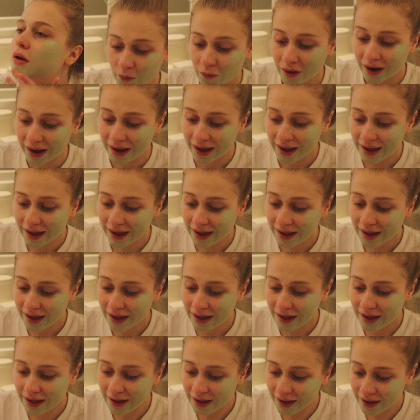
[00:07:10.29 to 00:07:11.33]

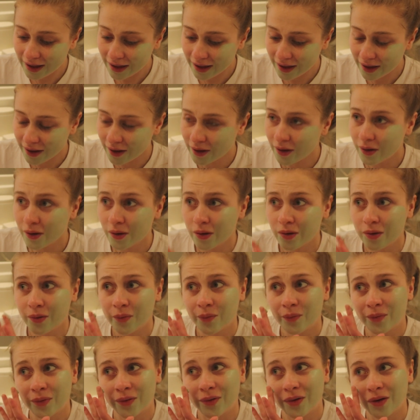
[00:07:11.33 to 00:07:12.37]

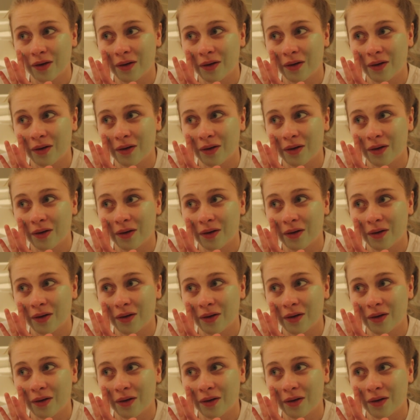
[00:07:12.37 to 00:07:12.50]
Wow.